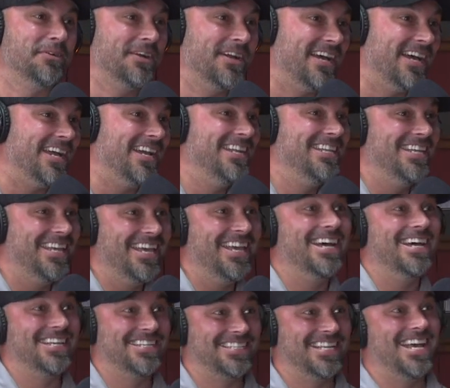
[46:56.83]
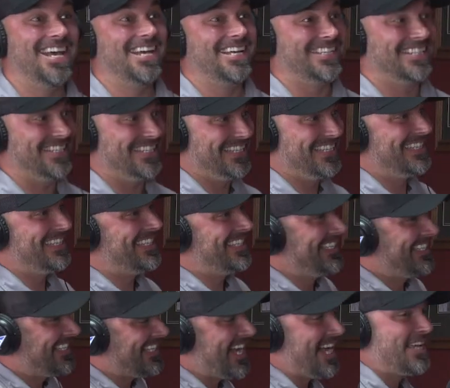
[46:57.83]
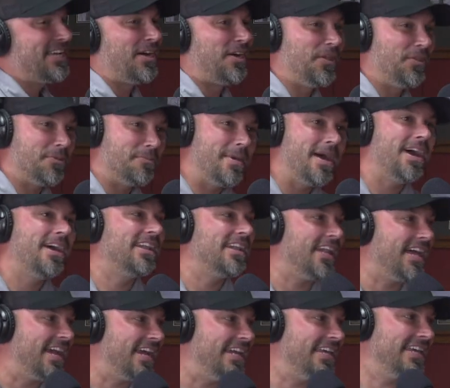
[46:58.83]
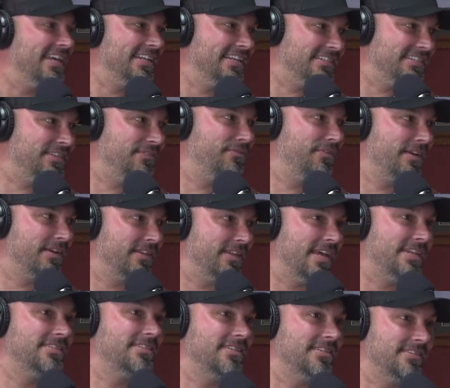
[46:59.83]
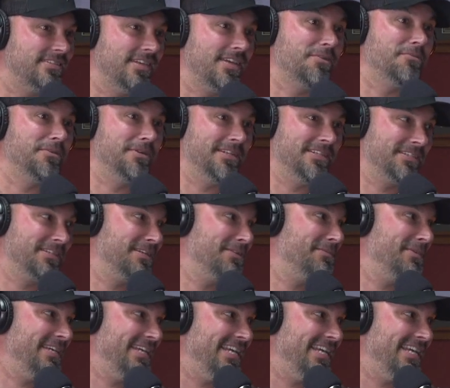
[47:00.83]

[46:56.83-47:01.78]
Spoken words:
right. Yeah, exactly. I called the mountain lion in because he figured that's the sick one. That's going to be